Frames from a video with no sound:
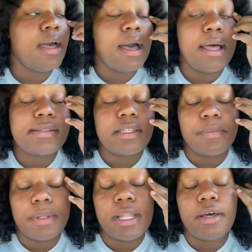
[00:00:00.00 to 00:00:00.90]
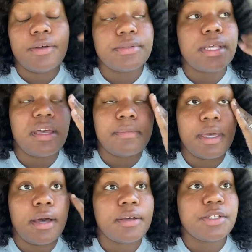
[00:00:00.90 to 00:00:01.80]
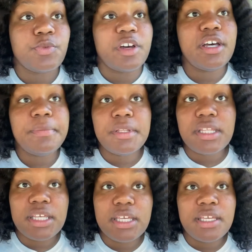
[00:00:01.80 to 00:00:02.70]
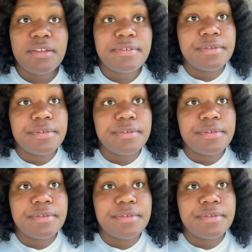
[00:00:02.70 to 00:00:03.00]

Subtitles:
I slept a long time, y'all, because when hubby leave,